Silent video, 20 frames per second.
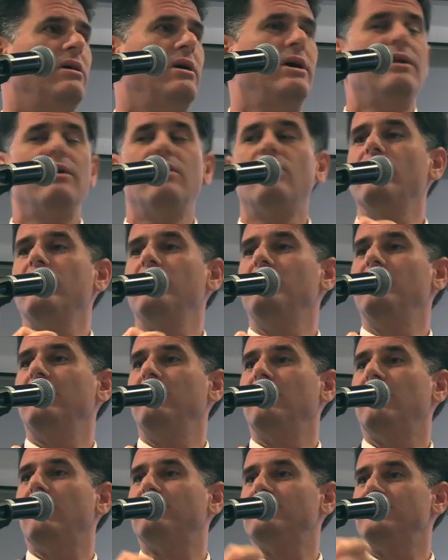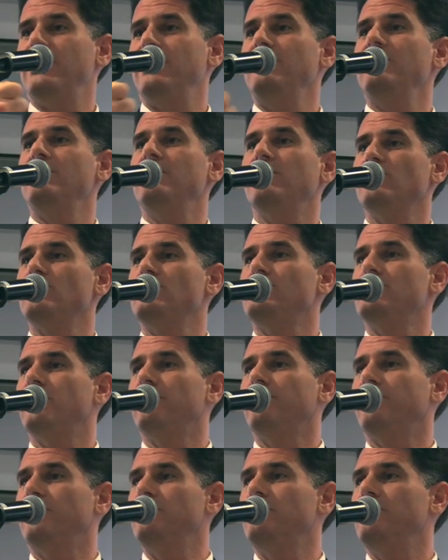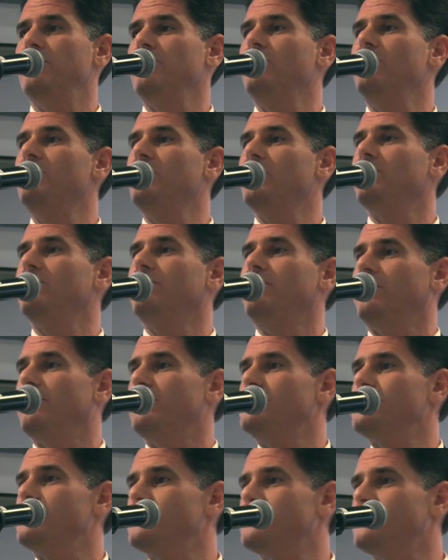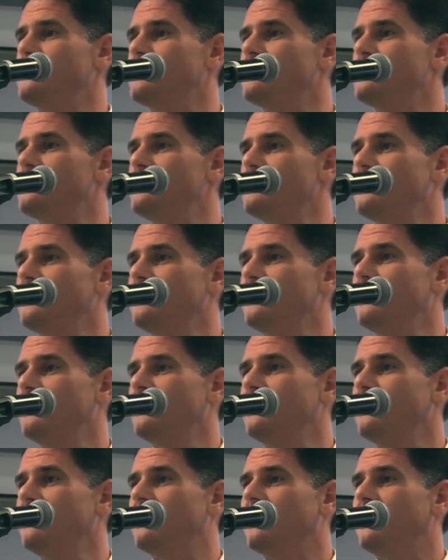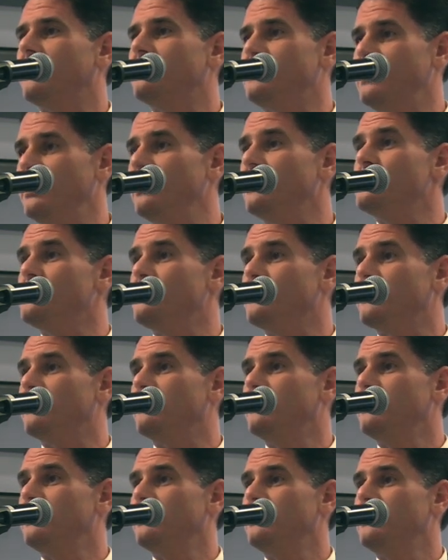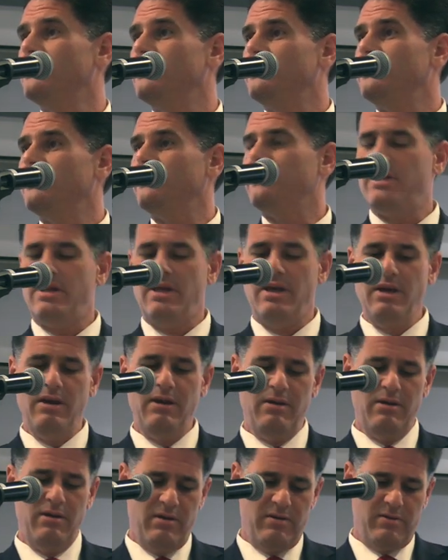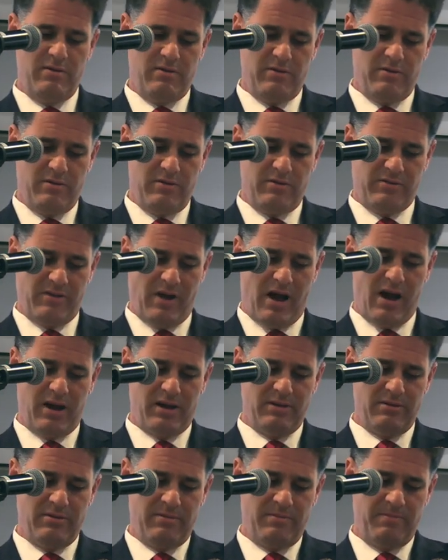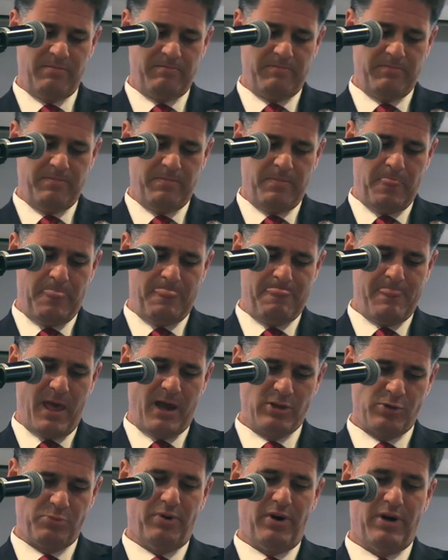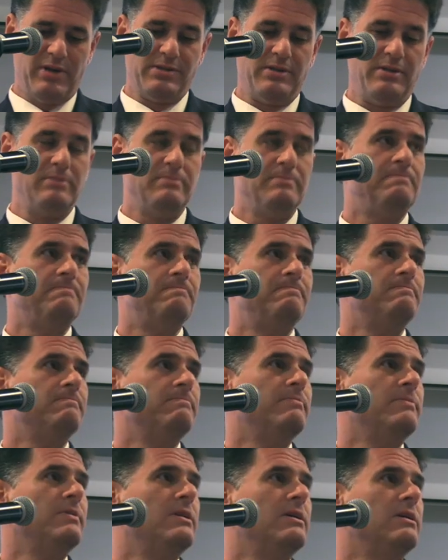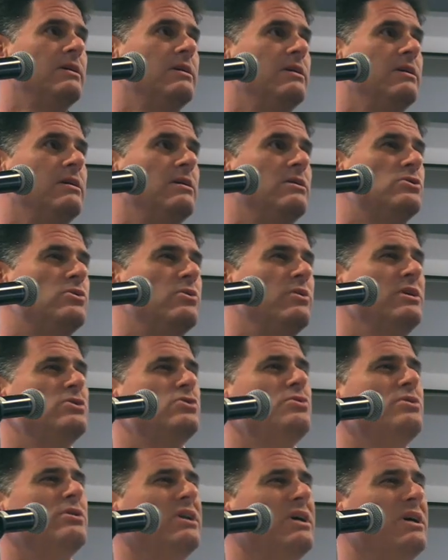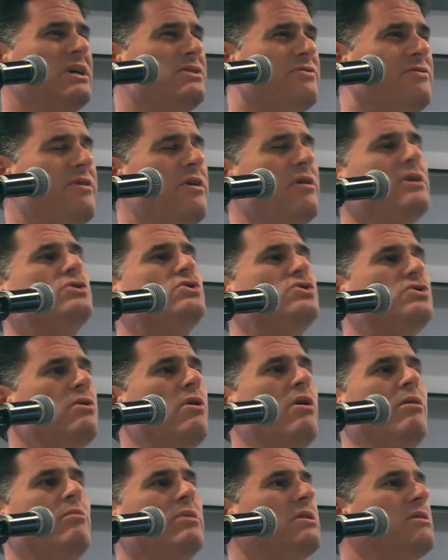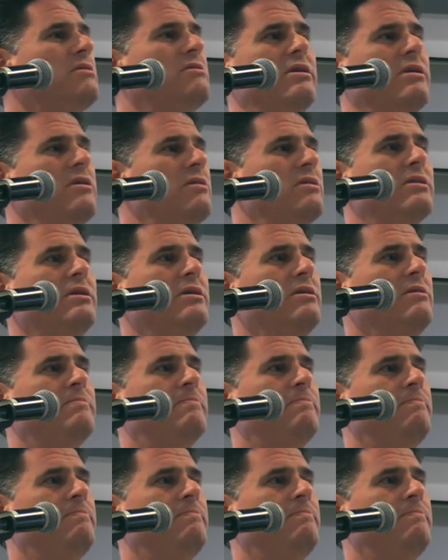an agreement of 10 years of continued military assistance uh, to Israel that he signed as president. So Israel is very strong militarily